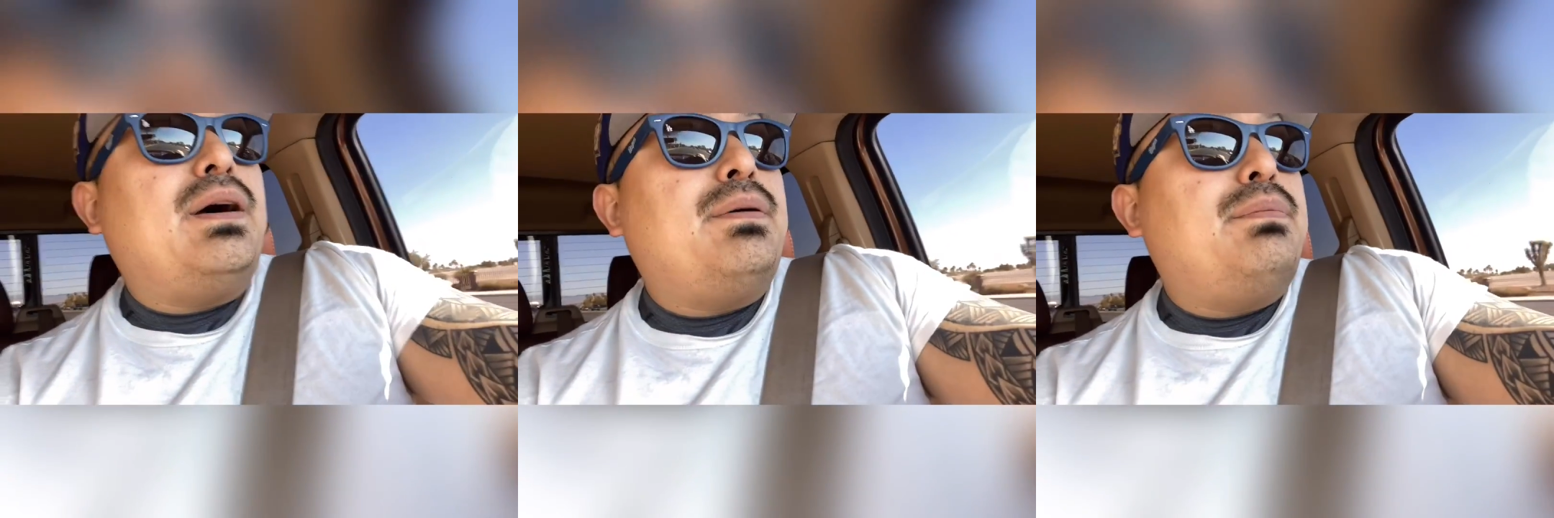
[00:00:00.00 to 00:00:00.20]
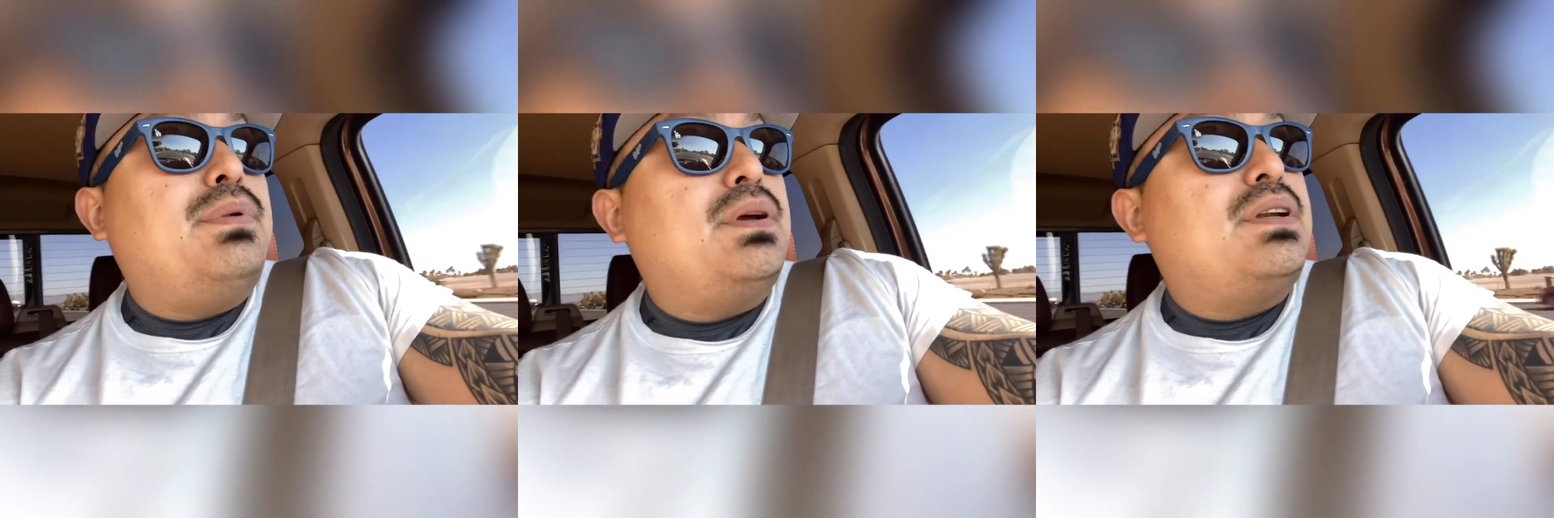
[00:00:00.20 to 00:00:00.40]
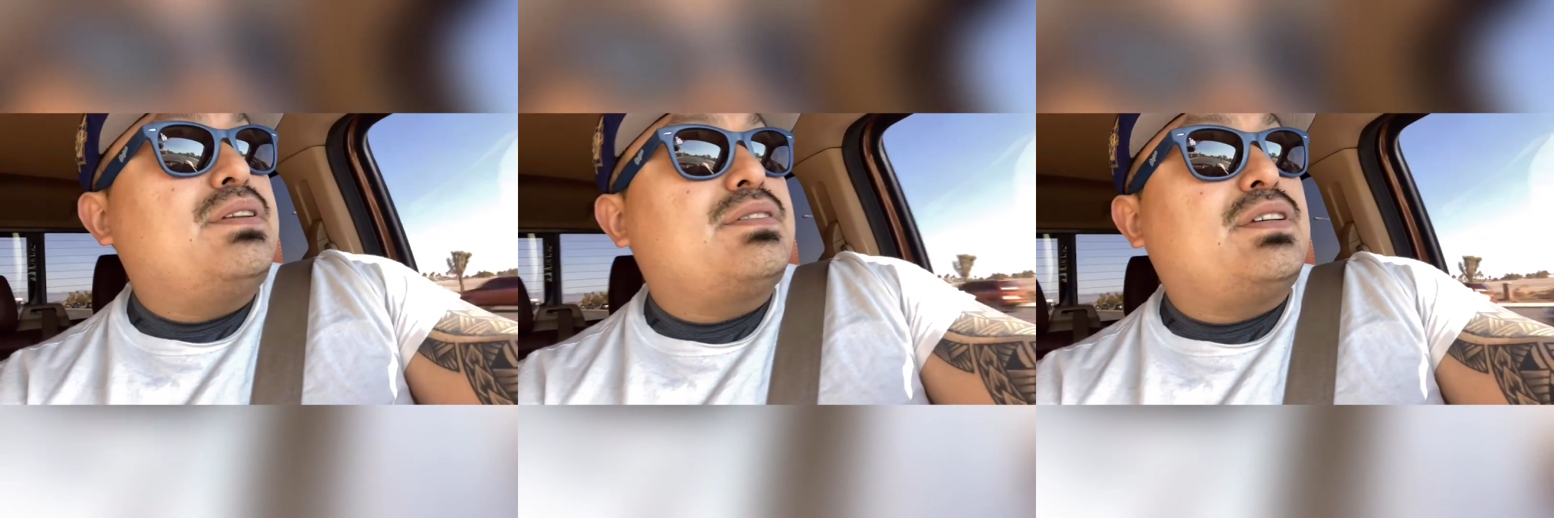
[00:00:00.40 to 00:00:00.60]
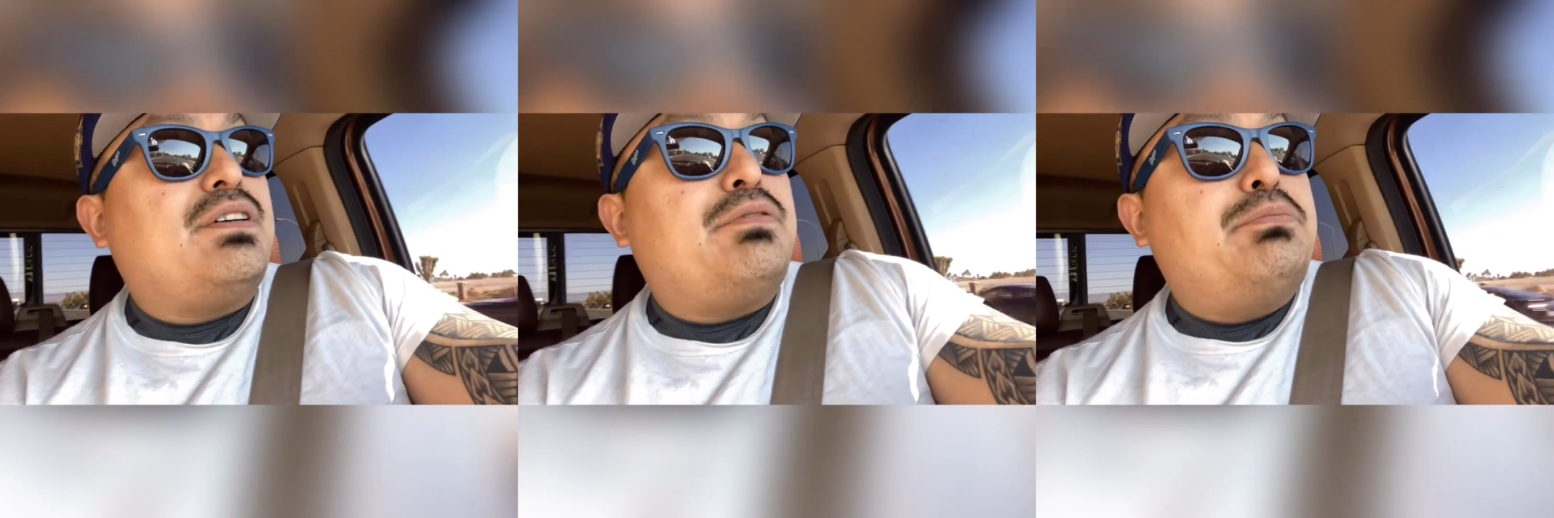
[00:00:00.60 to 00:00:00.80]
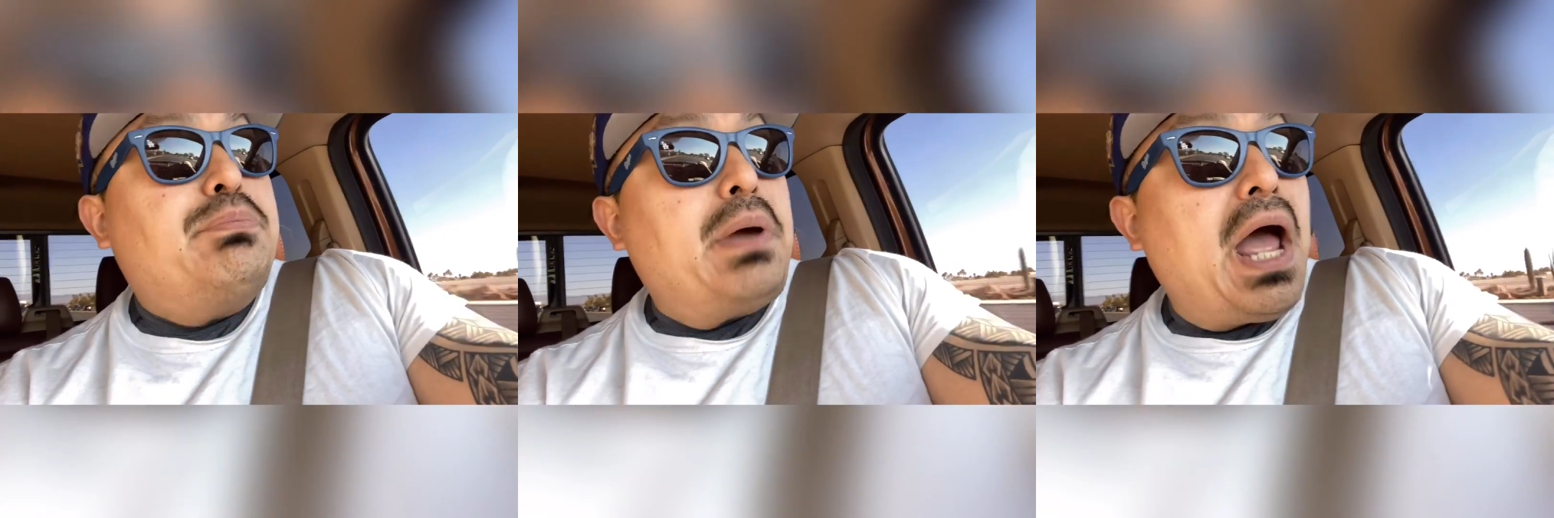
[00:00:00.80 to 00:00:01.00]
putting
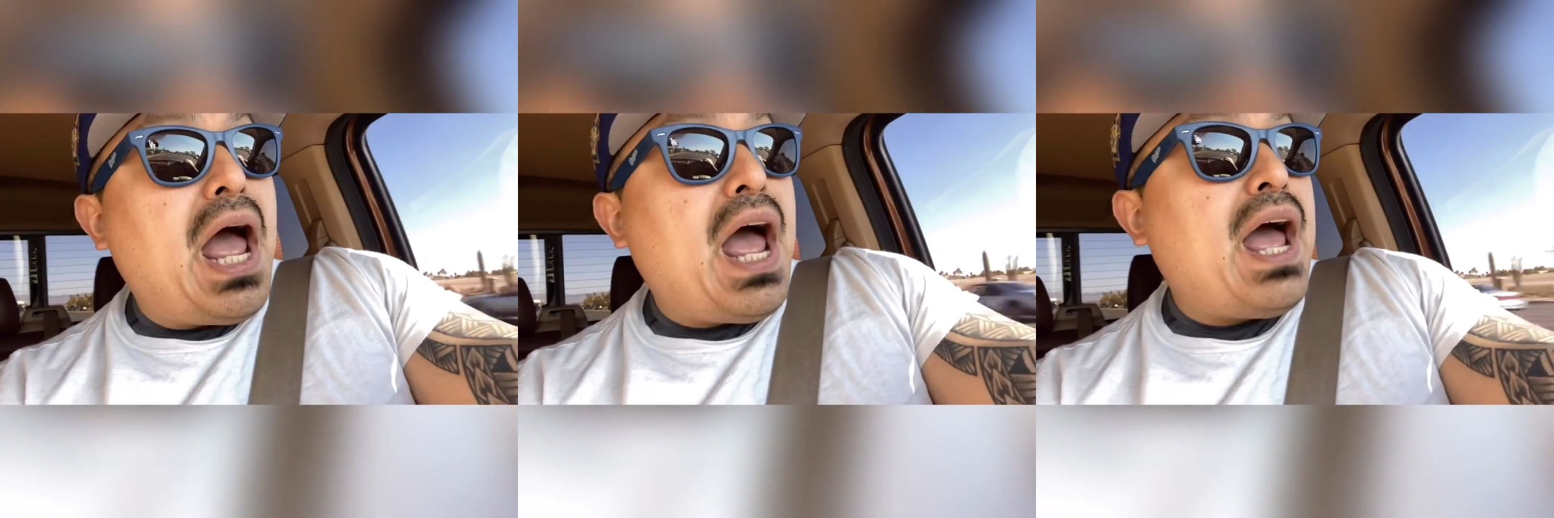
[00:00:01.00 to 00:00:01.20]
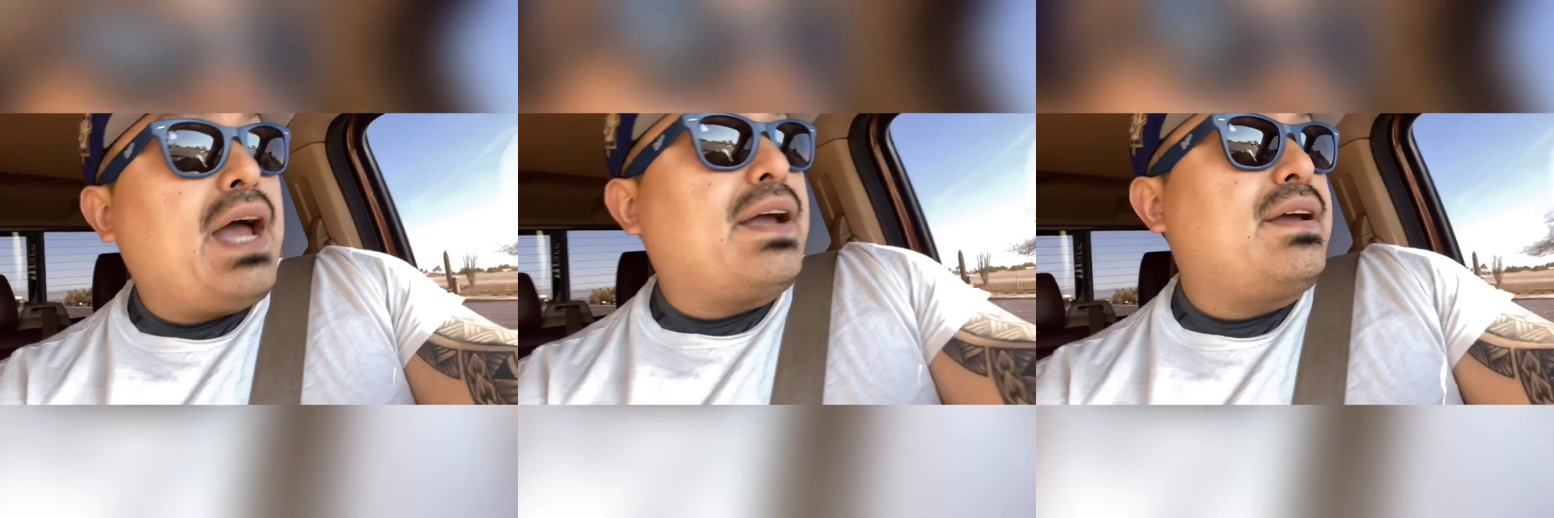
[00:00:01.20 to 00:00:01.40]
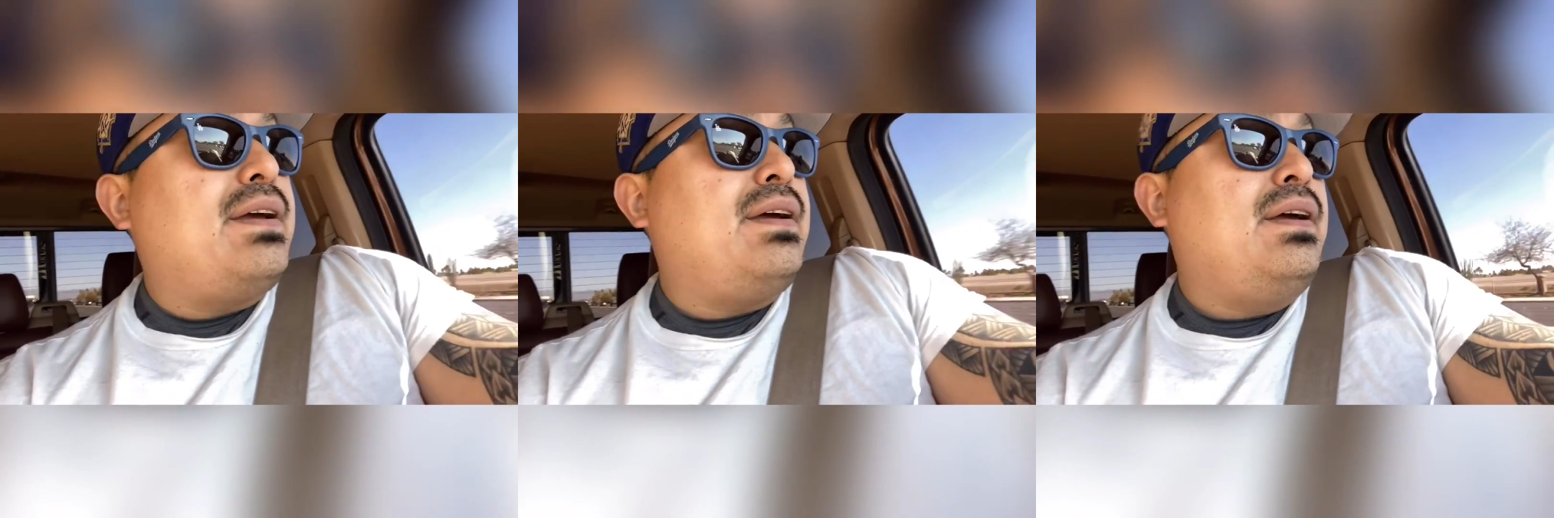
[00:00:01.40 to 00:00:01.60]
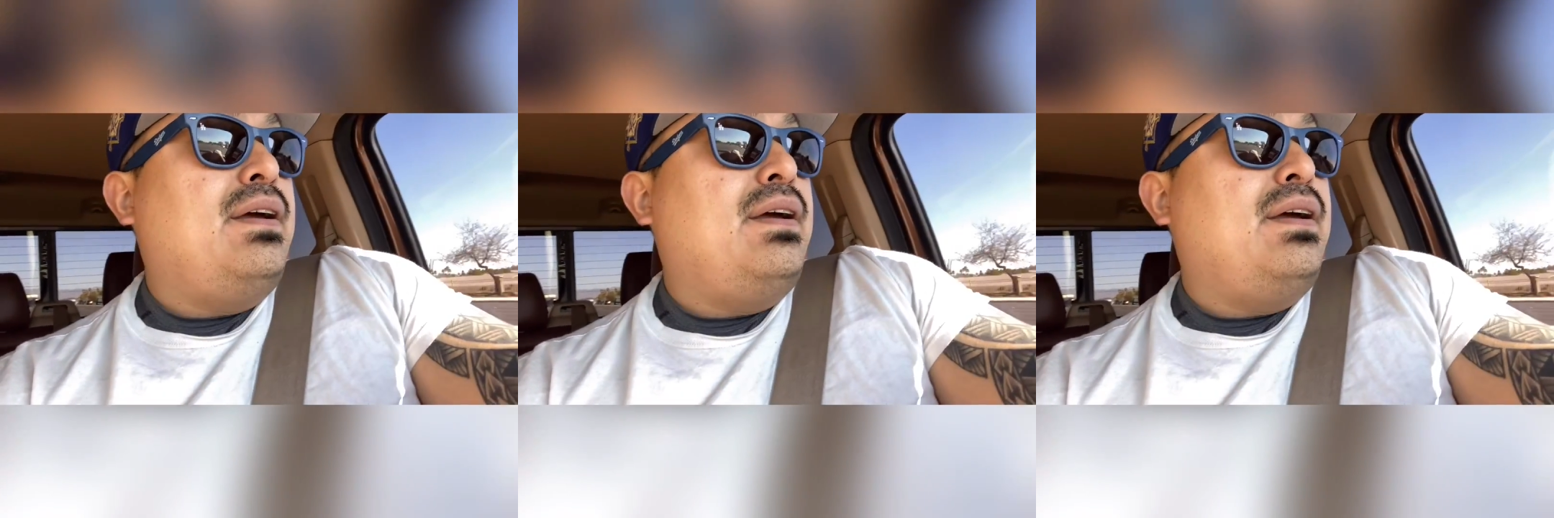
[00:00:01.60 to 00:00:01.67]
stuff back.